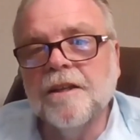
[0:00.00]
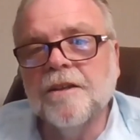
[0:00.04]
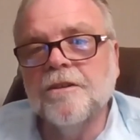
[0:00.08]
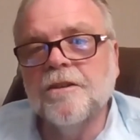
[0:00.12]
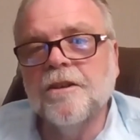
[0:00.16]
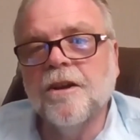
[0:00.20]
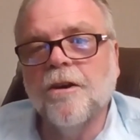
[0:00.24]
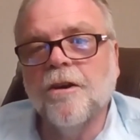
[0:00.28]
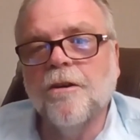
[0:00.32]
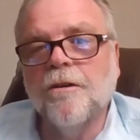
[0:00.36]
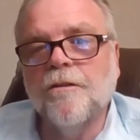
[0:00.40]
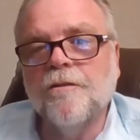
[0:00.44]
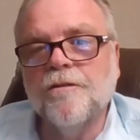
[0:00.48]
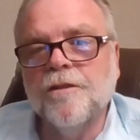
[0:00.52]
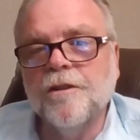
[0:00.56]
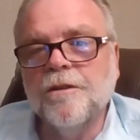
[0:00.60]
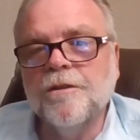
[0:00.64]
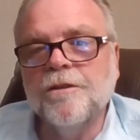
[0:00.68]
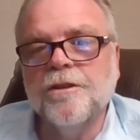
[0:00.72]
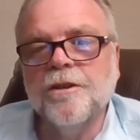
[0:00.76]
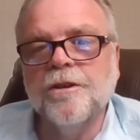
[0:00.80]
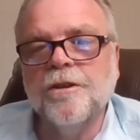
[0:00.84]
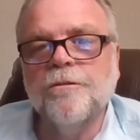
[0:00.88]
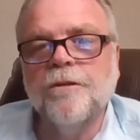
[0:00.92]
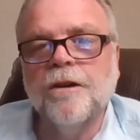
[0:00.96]
you know if you
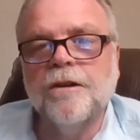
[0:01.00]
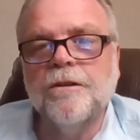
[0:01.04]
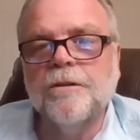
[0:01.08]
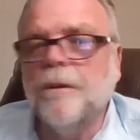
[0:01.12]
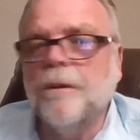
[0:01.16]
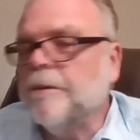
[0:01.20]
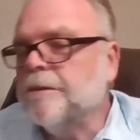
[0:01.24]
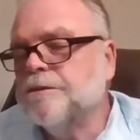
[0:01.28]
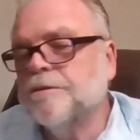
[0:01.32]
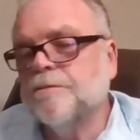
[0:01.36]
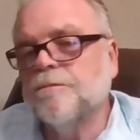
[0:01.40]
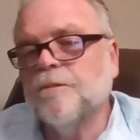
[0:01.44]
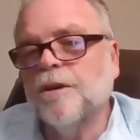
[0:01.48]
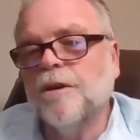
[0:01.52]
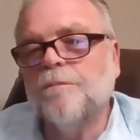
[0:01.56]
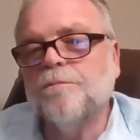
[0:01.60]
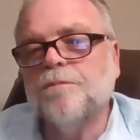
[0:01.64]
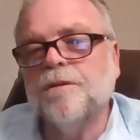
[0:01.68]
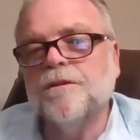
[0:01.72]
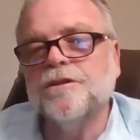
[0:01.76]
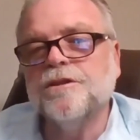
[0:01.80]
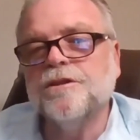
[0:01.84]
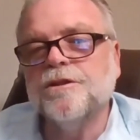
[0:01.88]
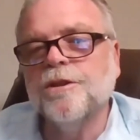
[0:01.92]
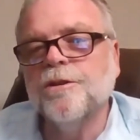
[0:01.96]
do, and we'll
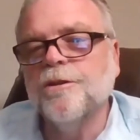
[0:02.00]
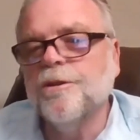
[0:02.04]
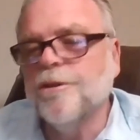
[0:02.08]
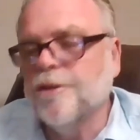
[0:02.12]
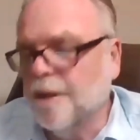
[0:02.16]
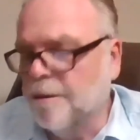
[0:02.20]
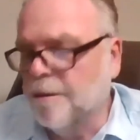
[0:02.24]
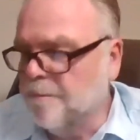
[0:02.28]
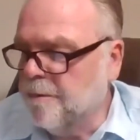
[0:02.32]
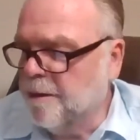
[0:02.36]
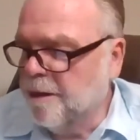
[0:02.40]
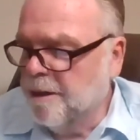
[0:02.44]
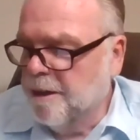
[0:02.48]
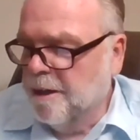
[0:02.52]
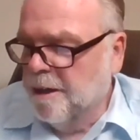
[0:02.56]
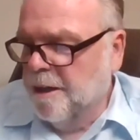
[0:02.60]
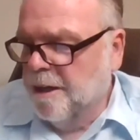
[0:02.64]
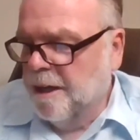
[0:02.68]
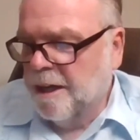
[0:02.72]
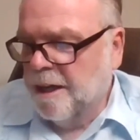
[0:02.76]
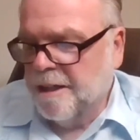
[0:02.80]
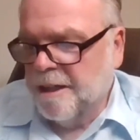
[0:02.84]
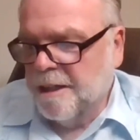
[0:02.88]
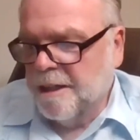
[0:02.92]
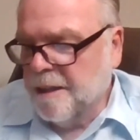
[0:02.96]
pursue them
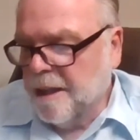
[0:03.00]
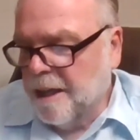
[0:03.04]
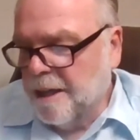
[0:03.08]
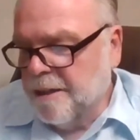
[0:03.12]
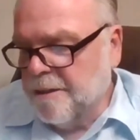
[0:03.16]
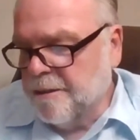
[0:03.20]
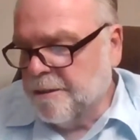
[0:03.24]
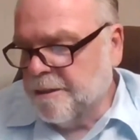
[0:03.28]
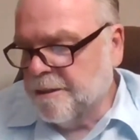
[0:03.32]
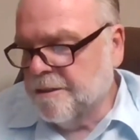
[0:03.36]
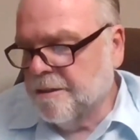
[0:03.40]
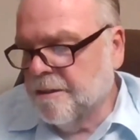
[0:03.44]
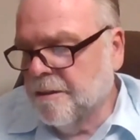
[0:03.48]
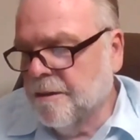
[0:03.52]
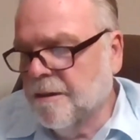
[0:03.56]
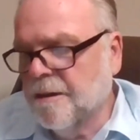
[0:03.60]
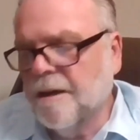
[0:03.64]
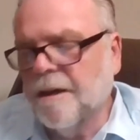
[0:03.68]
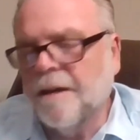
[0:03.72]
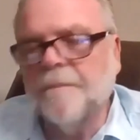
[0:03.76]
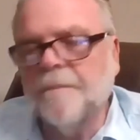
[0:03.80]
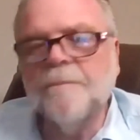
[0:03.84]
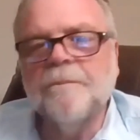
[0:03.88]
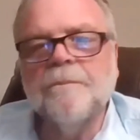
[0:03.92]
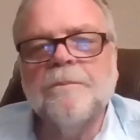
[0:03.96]
at a later
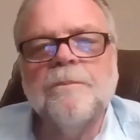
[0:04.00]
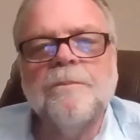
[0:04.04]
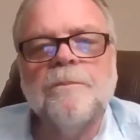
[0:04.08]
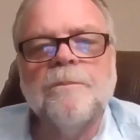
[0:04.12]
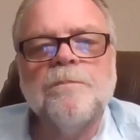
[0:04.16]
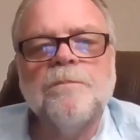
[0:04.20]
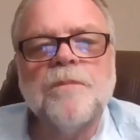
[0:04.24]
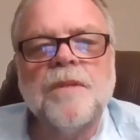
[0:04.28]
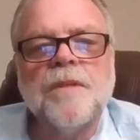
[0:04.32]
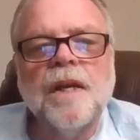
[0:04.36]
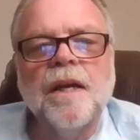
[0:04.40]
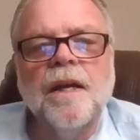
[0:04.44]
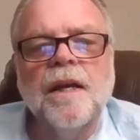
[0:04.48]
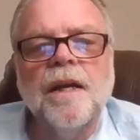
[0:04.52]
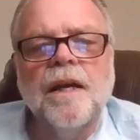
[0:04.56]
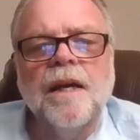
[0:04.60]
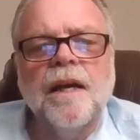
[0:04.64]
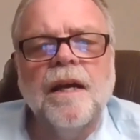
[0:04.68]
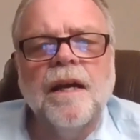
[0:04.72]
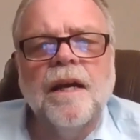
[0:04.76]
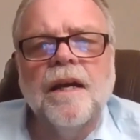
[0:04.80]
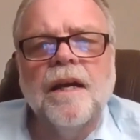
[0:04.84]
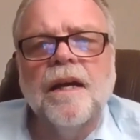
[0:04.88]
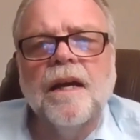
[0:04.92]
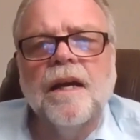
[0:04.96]
time.
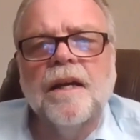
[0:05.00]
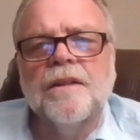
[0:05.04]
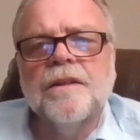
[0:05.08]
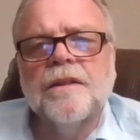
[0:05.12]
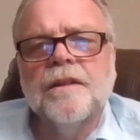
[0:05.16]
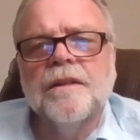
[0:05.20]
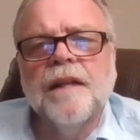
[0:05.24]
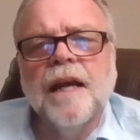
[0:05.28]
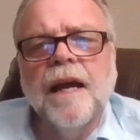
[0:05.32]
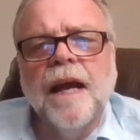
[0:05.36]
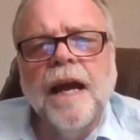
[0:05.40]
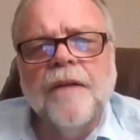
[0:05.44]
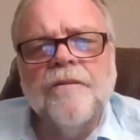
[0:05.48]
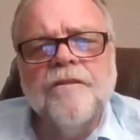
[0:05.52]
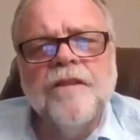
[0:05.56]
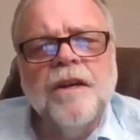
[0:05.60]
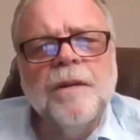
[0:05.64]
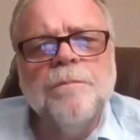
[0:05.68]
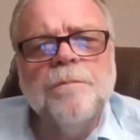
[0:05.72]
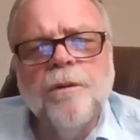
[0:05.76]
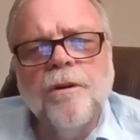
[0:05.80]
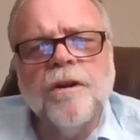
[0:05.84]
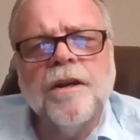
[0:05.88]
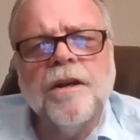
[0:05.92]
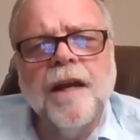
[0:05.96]
Every
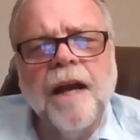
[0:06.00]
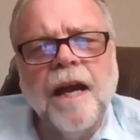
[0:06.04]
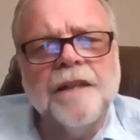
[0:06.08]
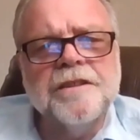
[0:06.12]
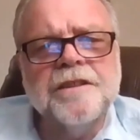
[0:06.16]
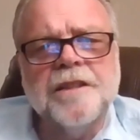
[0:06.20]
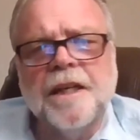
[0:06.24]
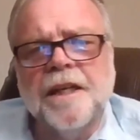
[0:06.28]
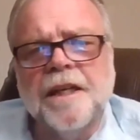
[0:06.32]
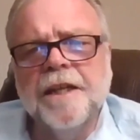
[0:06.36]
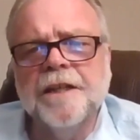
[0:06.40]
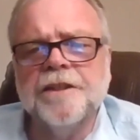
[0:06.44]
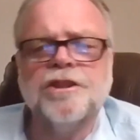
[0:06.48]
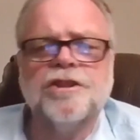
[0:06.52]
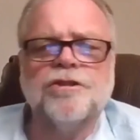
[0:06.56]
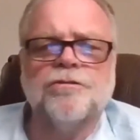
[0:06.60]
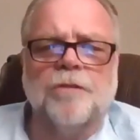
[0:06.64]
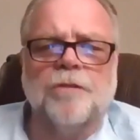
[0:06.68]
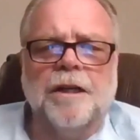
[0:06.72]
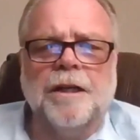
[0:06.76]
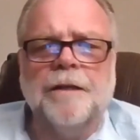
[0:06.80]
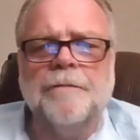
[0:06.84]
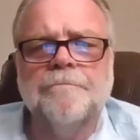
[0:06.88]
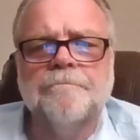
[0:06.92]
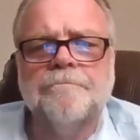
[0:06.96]
book has a
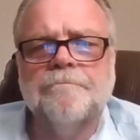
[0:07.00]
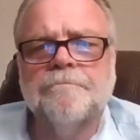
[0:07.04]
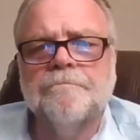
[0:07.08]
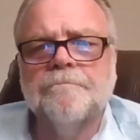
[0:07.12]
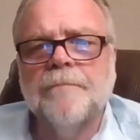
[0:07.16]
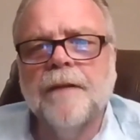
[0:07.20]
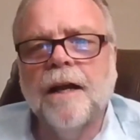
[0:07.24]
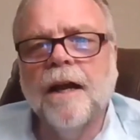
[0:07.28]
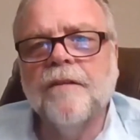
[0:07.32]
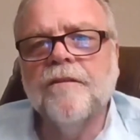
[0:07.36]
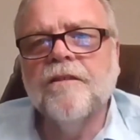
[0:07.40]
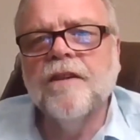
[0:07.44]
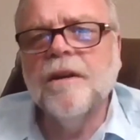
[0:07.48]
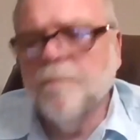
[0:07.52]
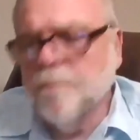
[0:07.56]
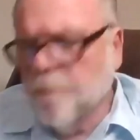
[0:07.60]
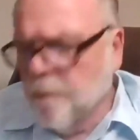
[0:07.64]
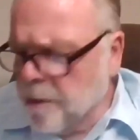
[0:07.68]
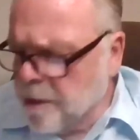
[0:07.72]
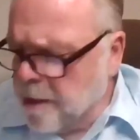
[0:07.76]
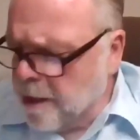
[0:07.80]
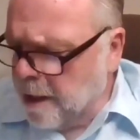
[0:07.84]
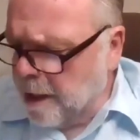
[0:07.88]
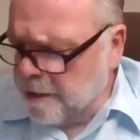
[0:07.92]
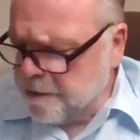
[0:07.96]
history. Every
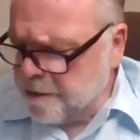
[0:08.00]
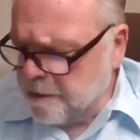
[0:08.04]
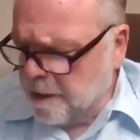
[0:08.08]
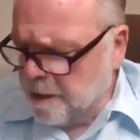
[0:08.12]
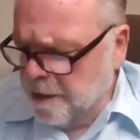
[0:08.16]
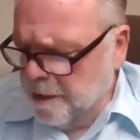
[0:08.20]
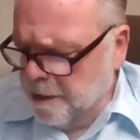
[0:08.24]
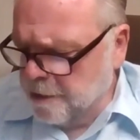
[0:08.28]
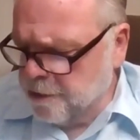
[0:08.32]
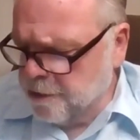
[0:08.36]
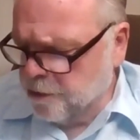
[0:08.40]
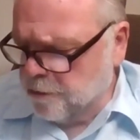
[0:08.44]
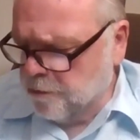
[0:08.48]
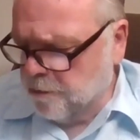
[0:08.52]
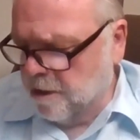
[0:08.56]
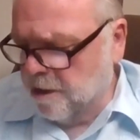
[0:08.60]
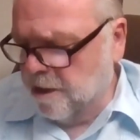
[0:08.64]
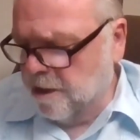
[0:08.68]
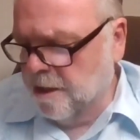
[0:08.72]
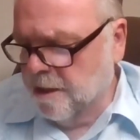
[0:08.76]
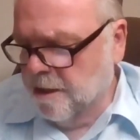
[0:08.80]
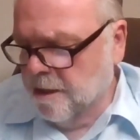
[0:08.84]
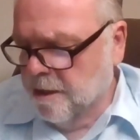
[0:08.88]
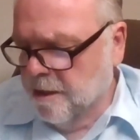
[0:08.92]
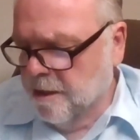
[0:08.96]
book has a history.